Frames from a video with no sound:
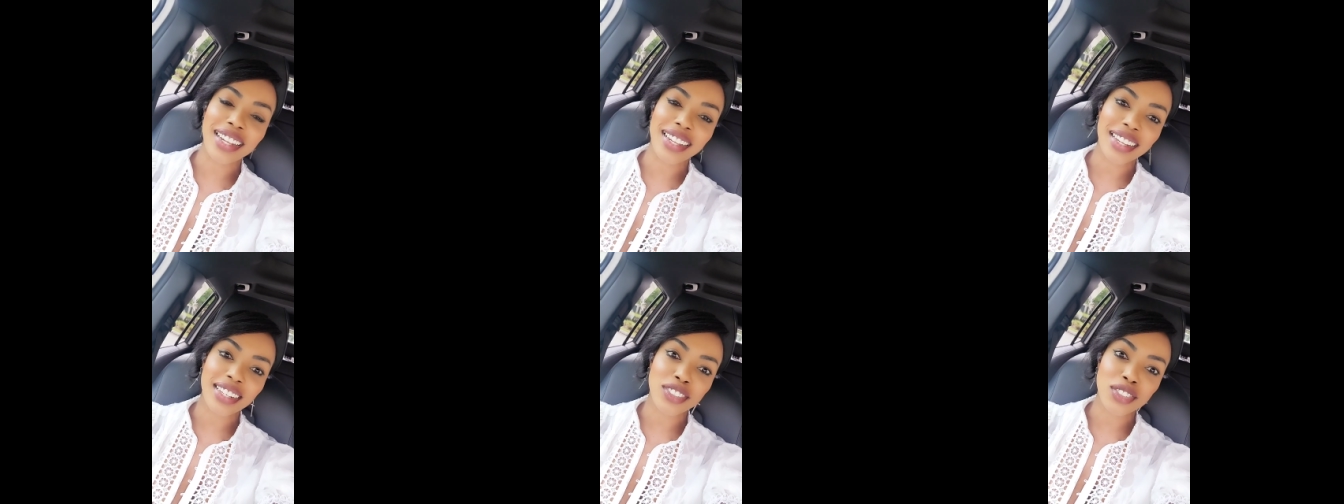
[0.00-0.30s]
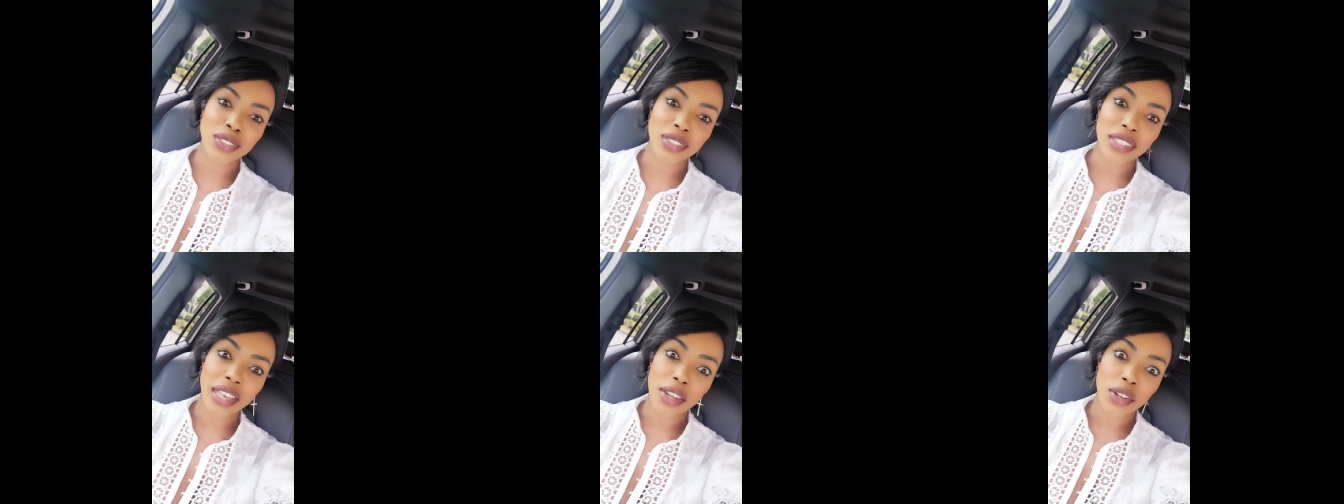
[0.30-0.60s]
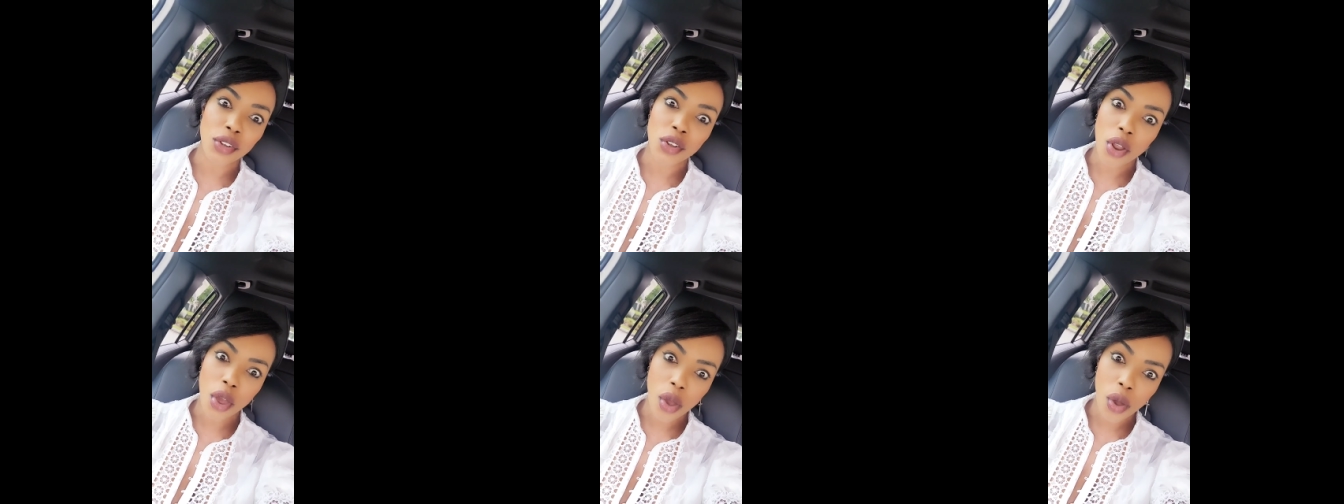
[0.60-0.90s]
and, then, she was
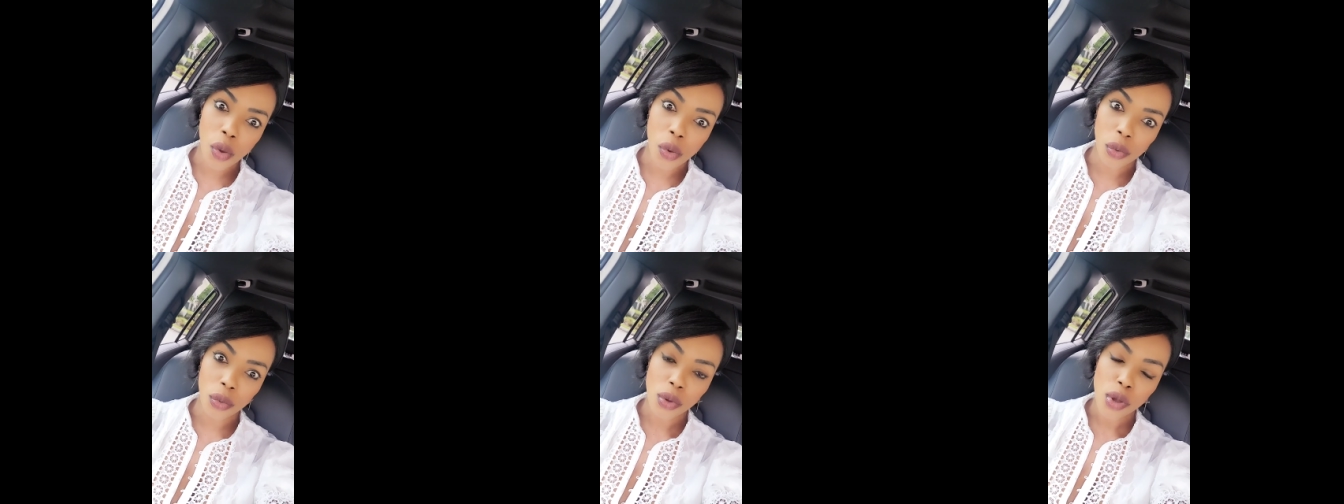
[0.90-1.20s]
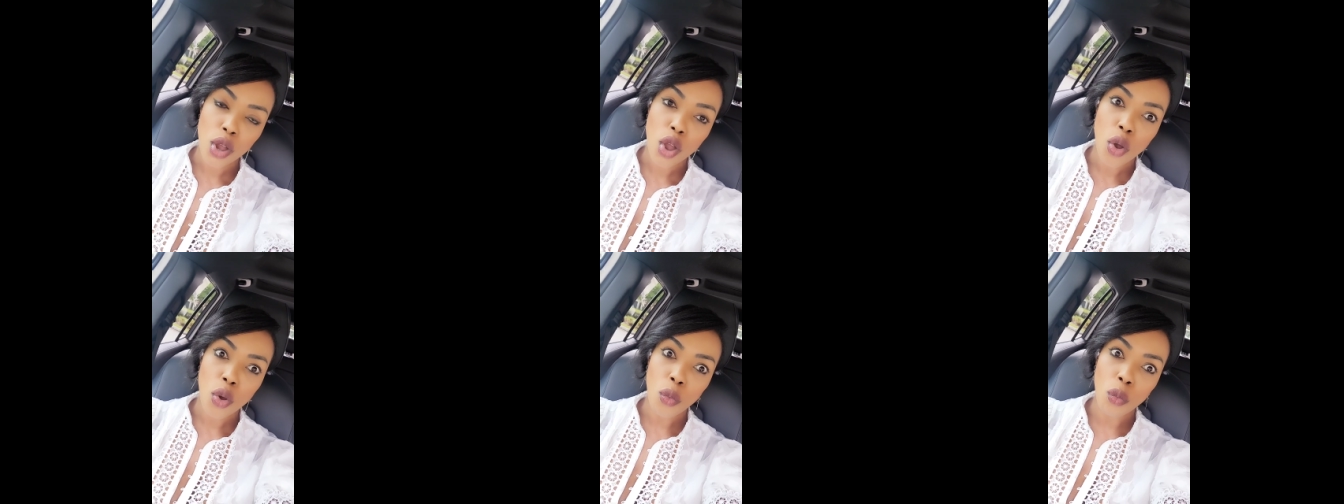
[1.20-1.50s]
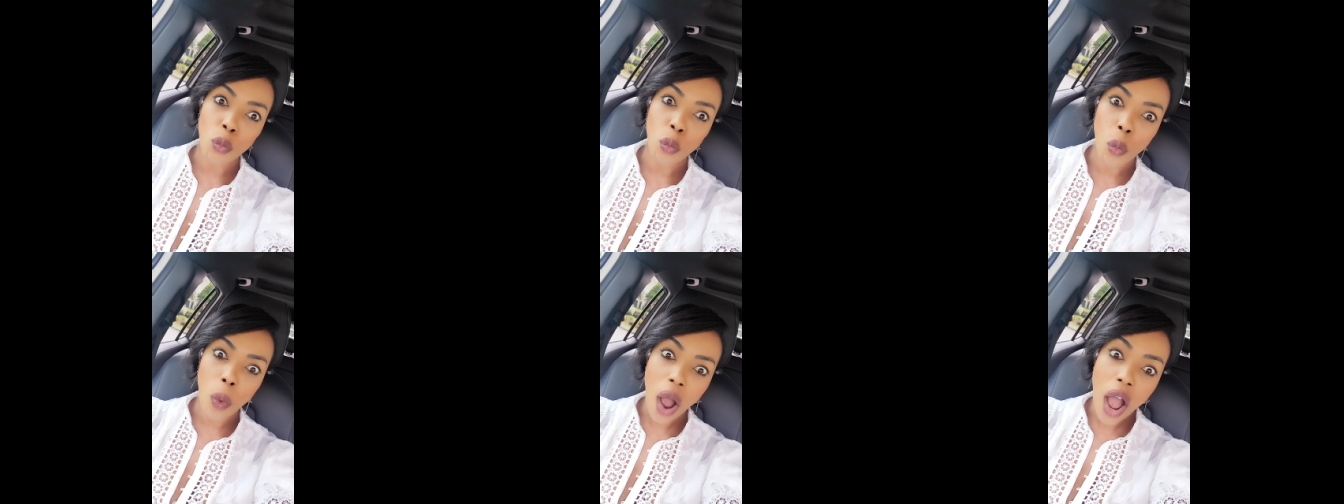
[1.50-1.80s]
like, no,
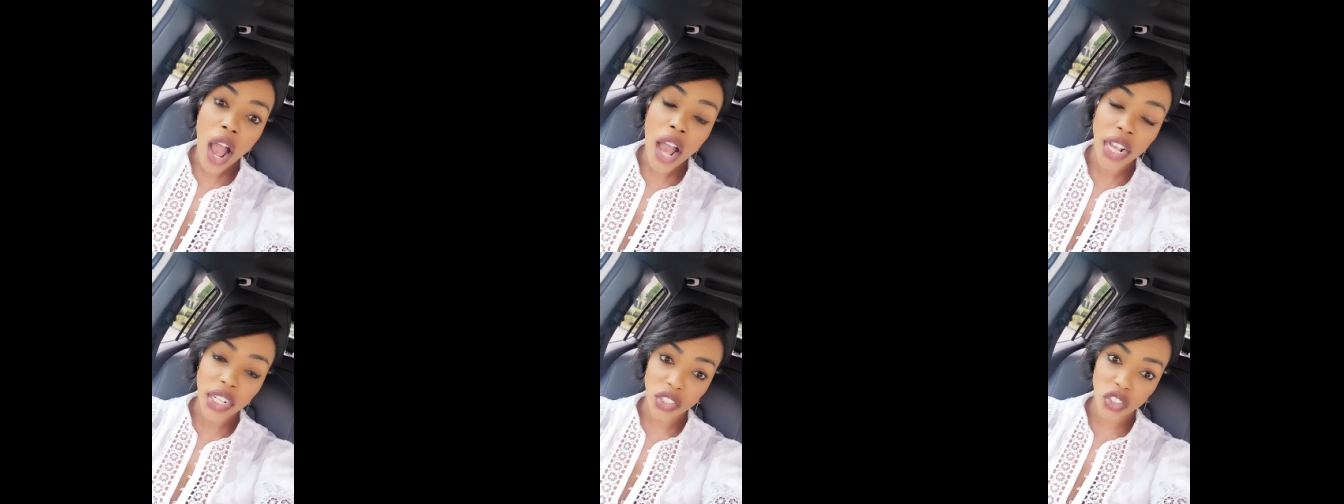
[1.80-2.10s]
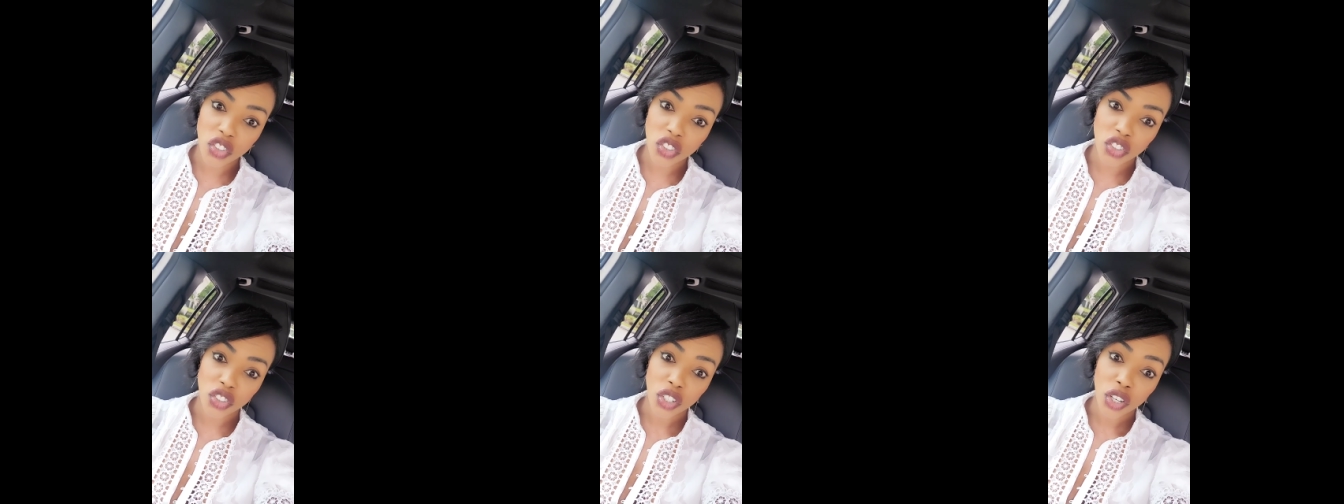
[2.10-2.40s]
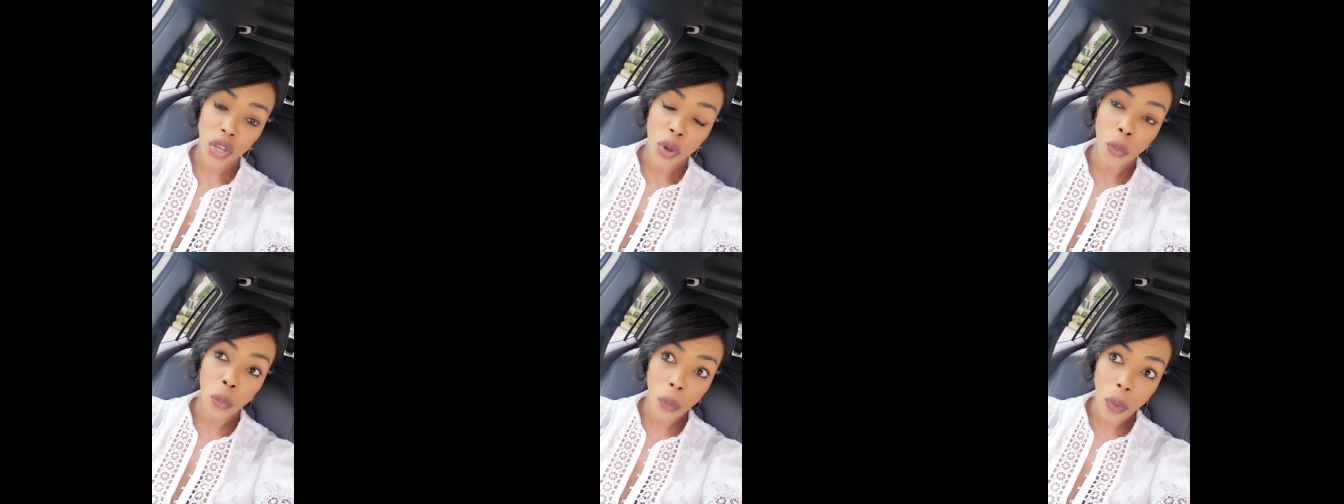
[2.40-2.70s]
watch,
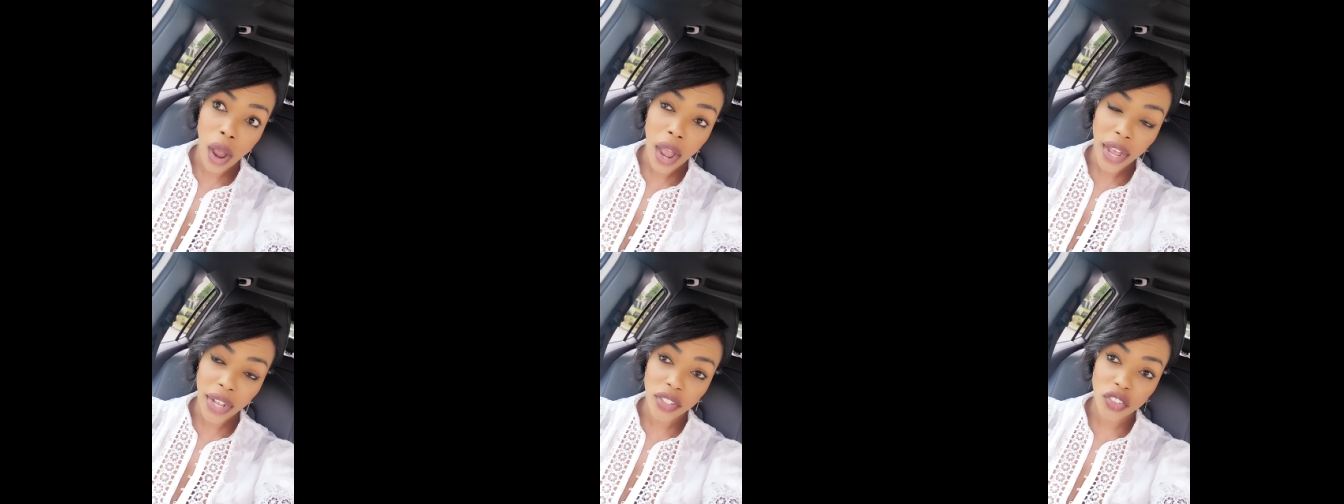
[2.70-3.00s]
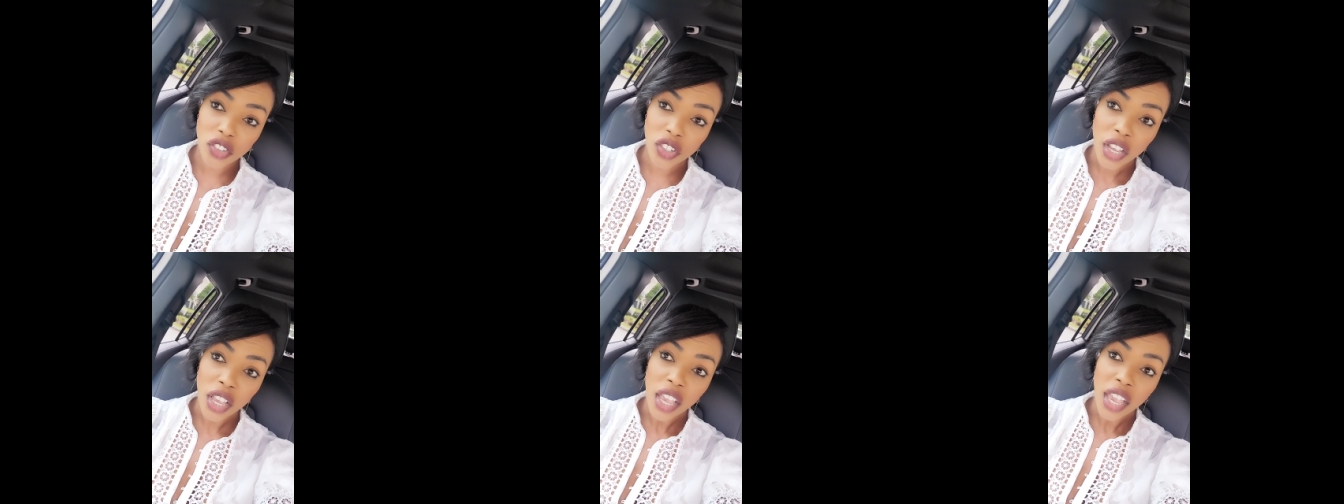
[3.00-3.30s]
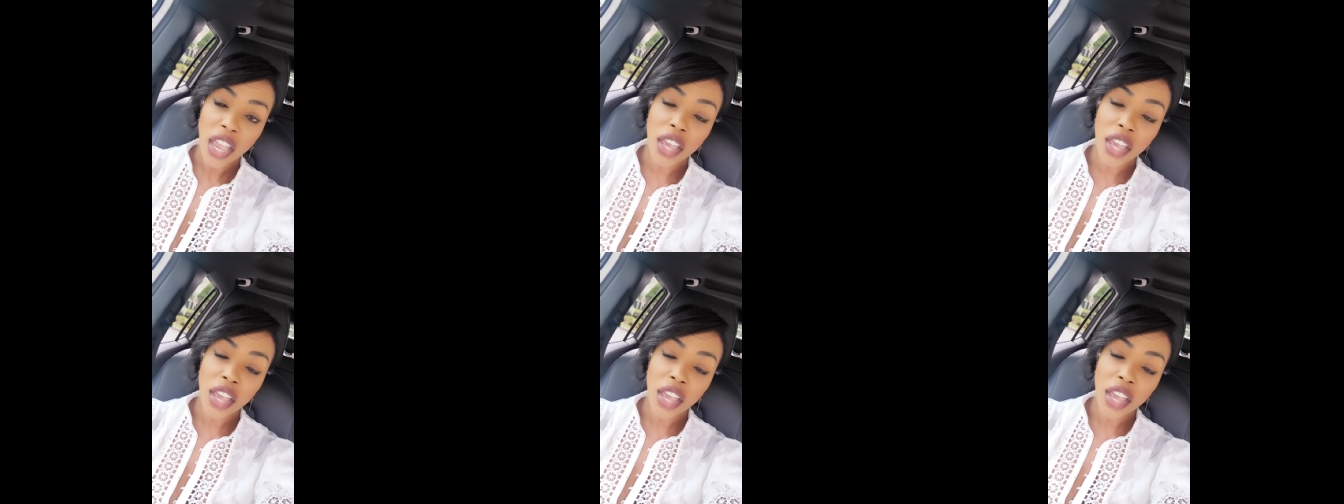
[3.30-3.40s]
watch.